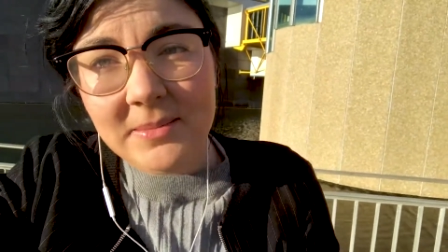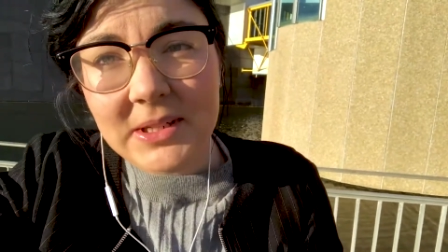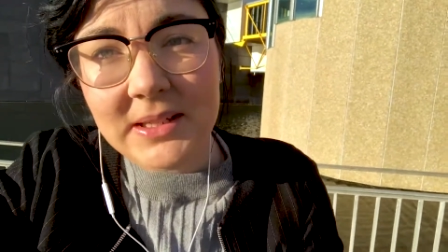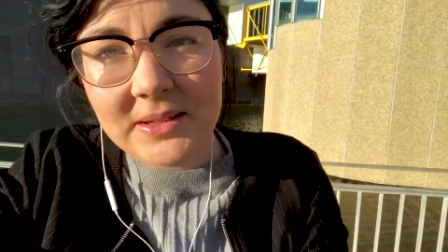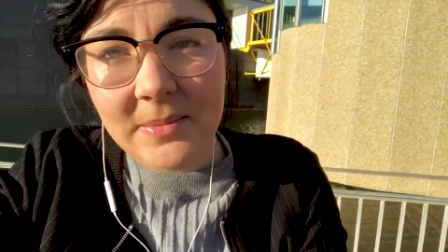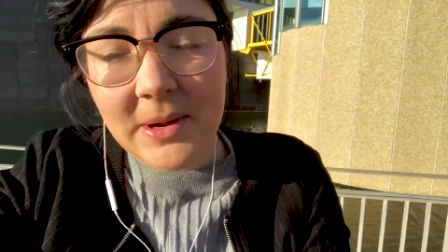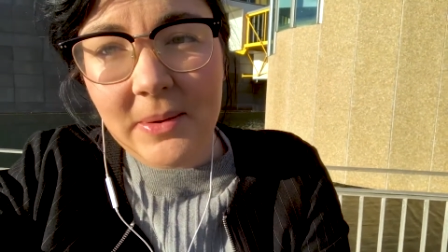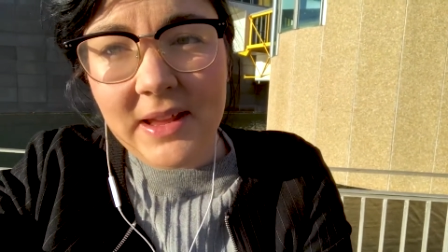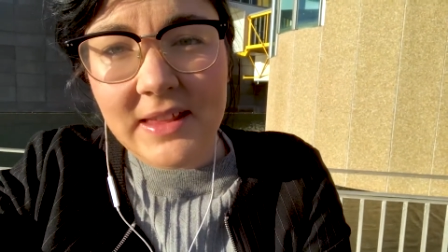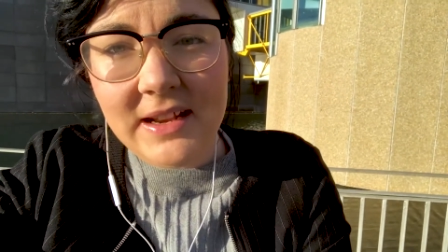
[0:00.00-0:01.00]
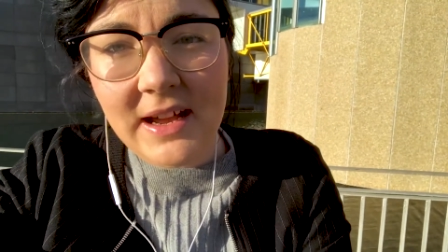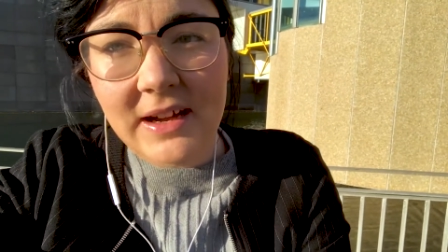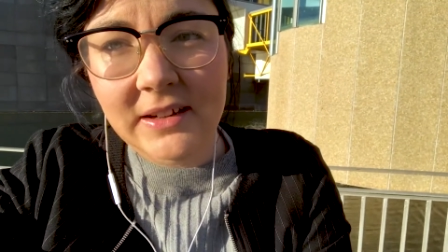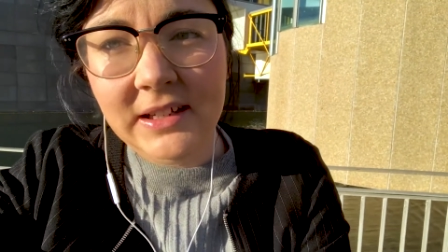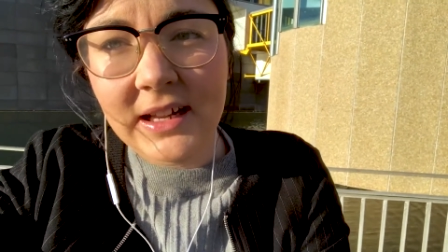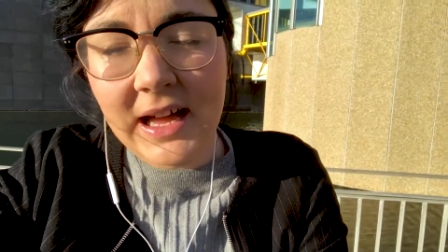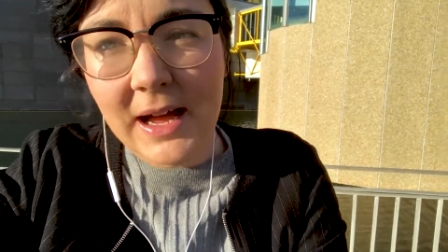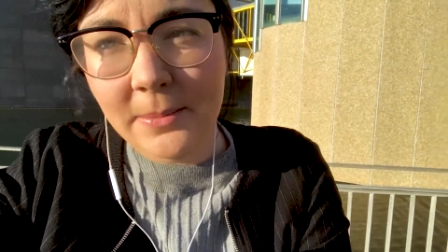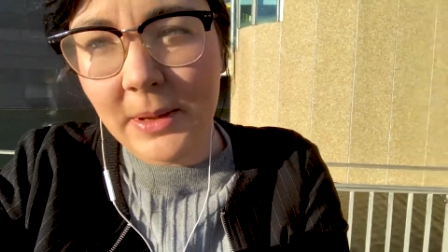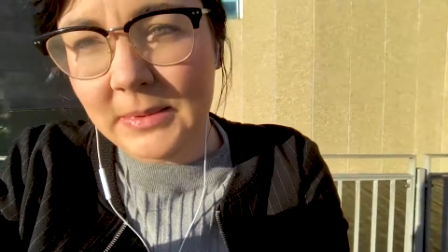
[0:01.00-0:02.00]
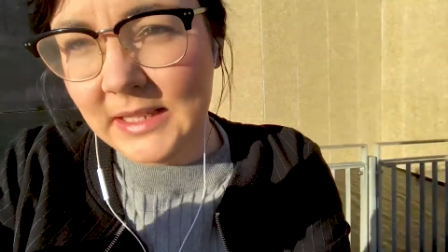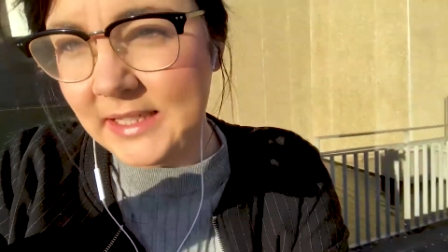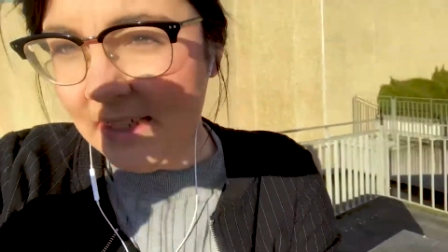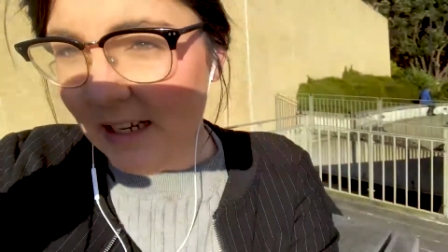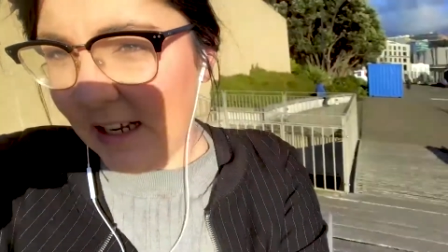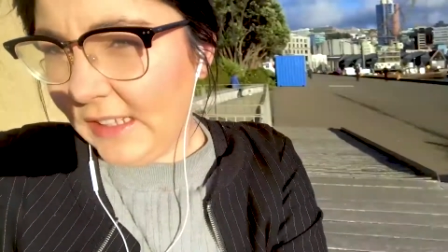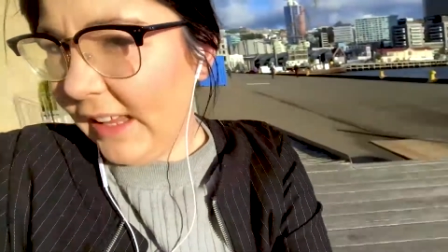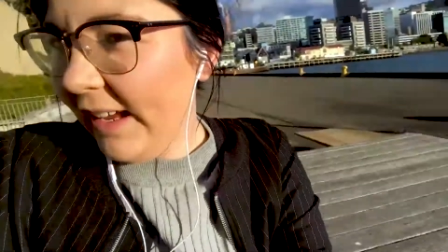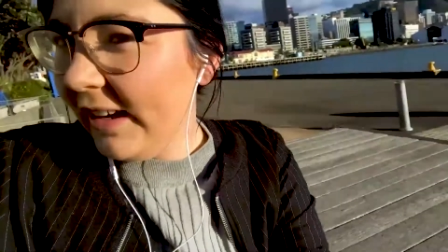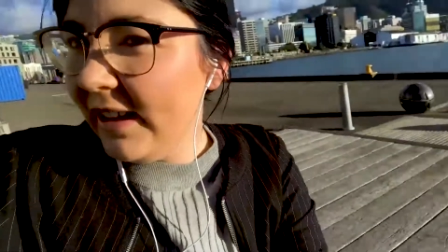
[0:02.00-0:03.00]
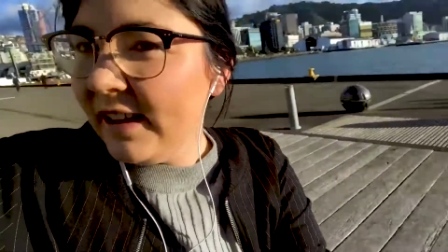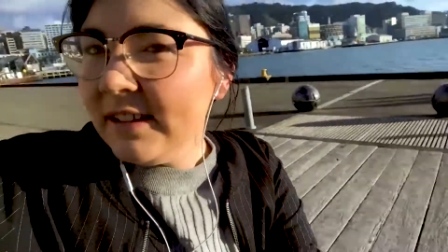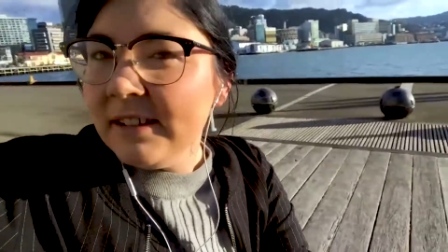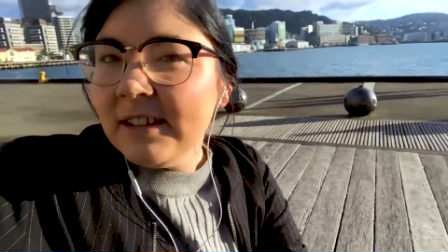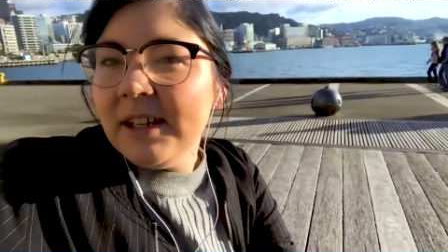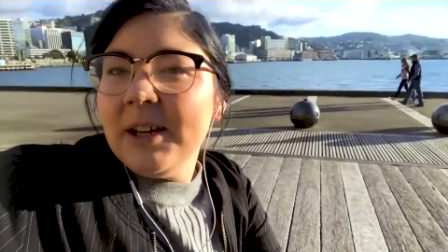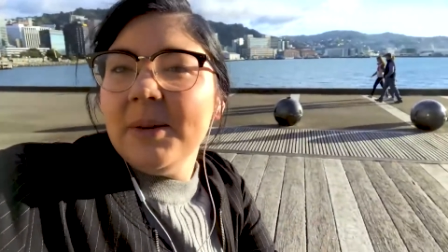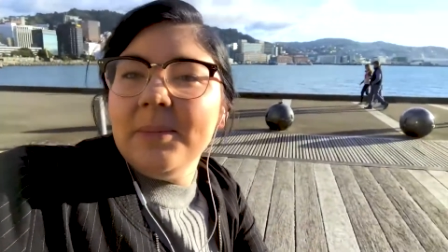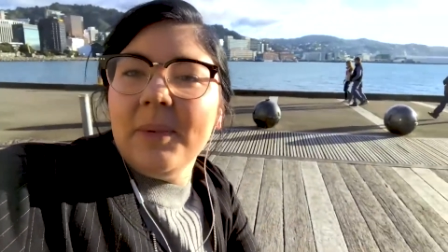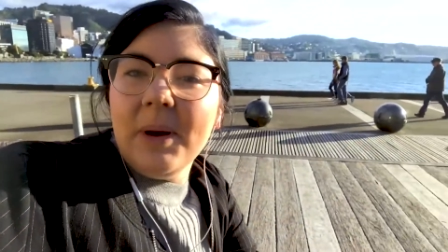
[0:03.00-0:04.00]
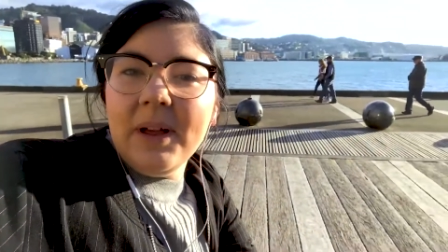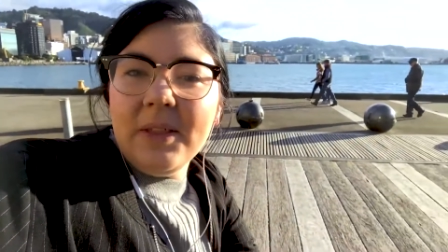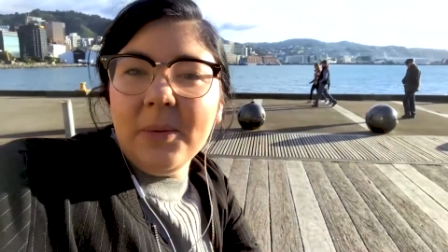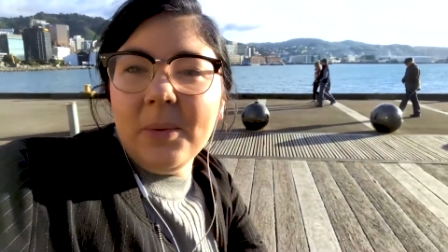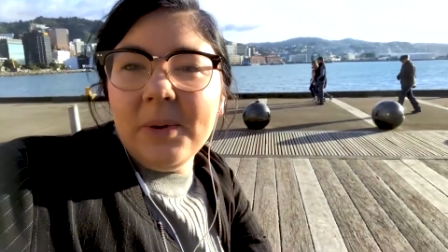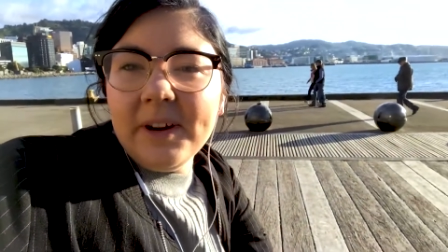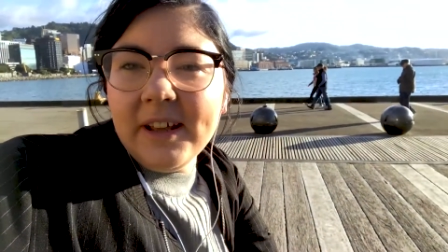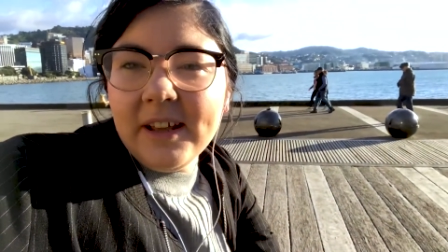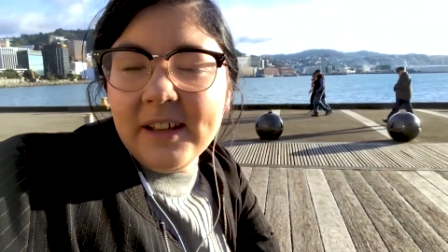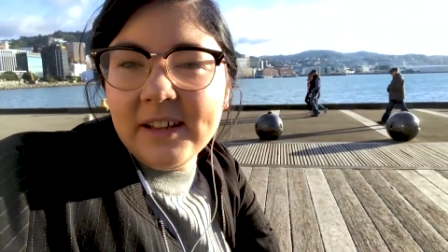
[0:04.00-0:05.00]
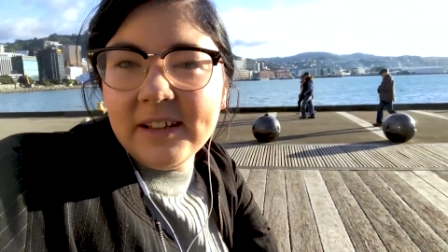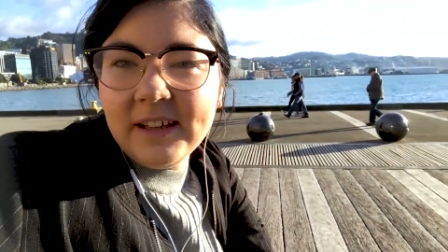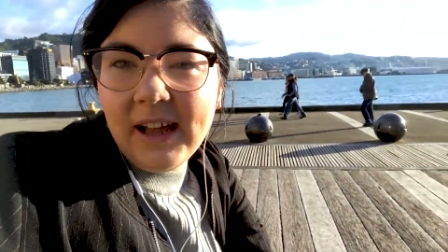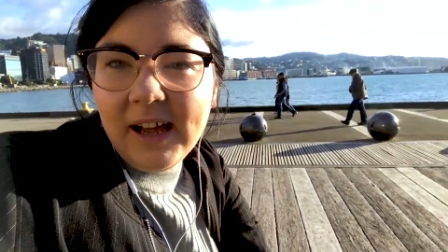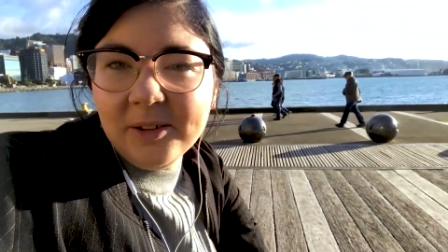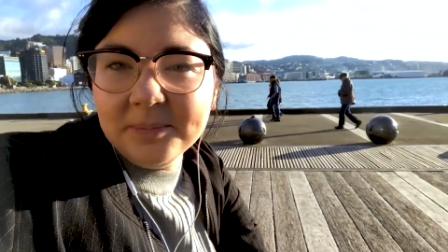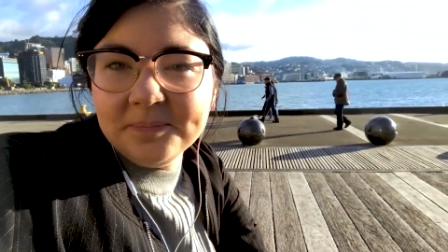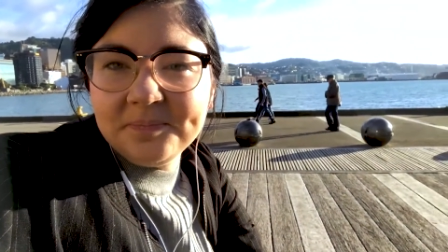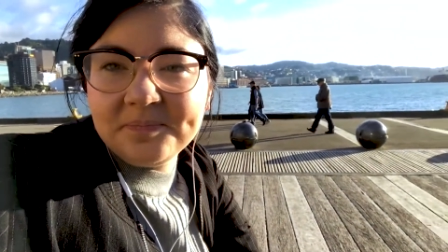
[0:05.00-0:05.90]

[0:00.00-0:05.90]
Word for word: I'm just on my way there now. Um, I'm just sitting like by the water, um,